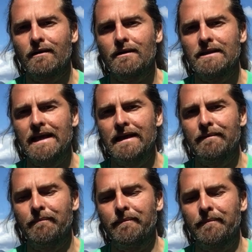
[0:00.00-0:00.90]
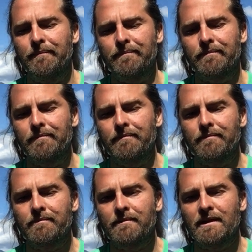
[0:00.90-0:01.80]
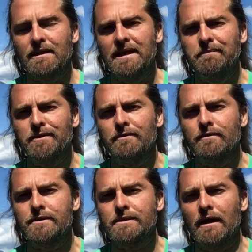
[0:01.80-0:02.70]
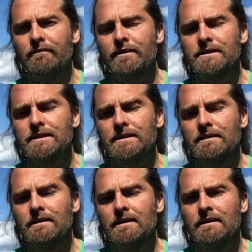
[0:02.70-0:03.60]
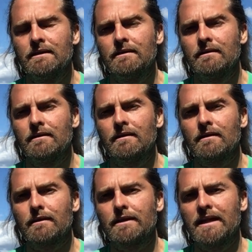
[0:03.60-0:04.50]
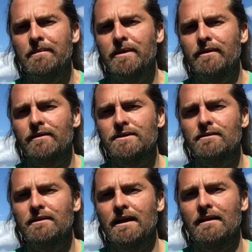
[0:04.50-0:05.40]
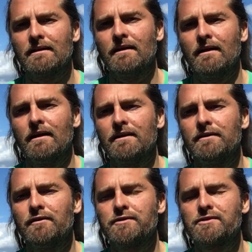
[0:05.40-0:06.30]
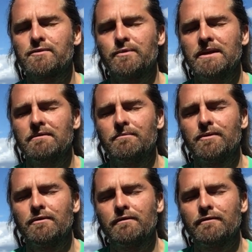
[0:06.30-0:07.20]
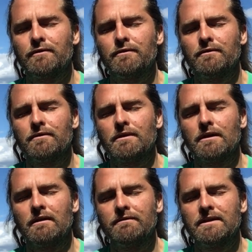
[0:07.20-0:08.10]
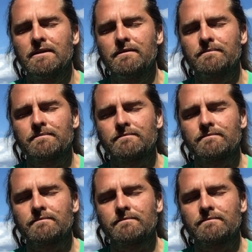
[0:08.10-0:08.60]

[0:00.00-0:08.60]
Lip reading: claim their own sovereignty, claim and nurture that sweet, beautiful, loving